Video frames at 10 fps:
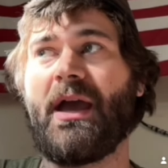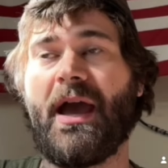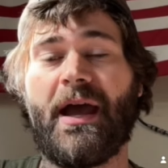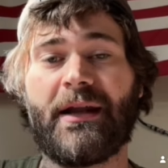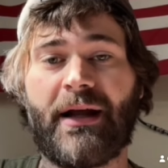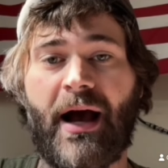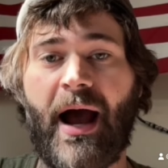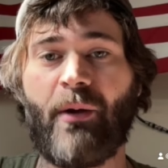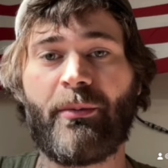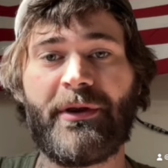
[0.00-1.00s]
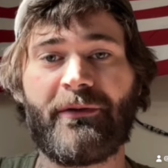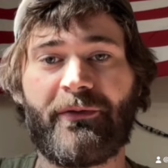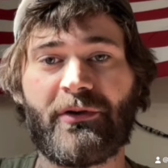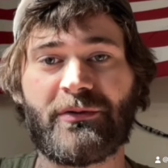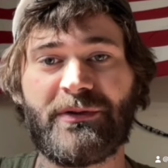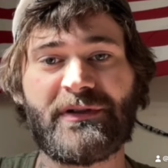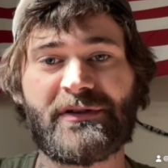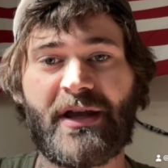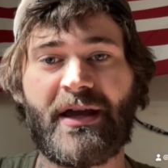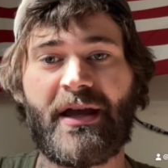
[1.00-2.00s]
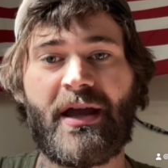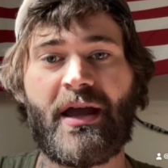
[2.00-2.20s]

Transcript: And I will be the first one to say,